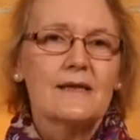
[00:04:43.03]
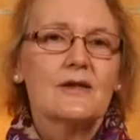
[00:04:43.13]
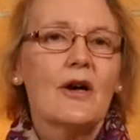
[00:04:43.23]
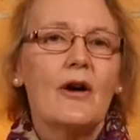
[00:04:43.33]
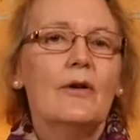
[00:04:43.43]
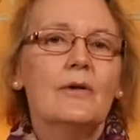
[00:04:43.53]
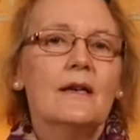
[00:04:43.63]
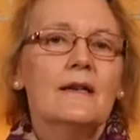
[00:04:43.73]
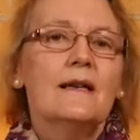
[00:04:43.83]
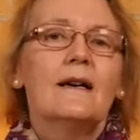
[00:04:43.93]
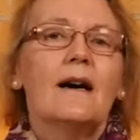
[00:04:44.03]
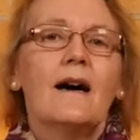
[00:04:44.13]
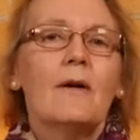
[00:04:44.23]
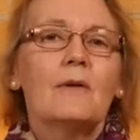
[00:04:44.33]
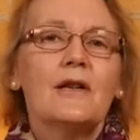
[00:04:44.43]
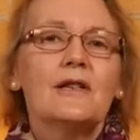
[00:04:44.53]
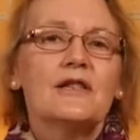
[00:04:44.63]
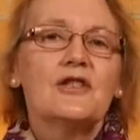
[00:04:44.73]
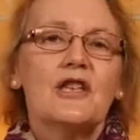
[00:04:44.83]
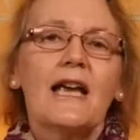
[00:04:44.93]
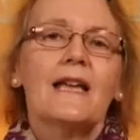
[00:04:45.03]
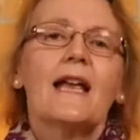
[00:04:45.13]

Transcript: So I want you to shake